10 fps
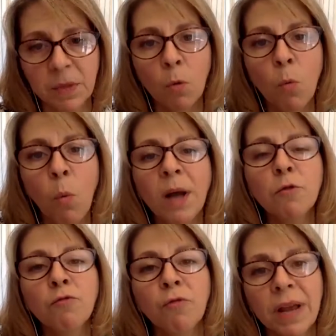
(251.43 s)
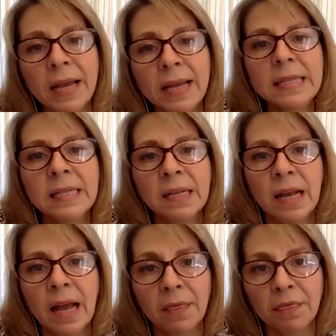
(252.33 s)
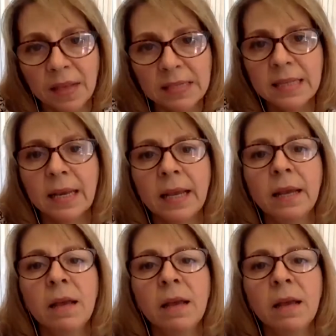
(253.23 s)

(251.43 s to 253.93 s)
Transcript: What race, ethnicity,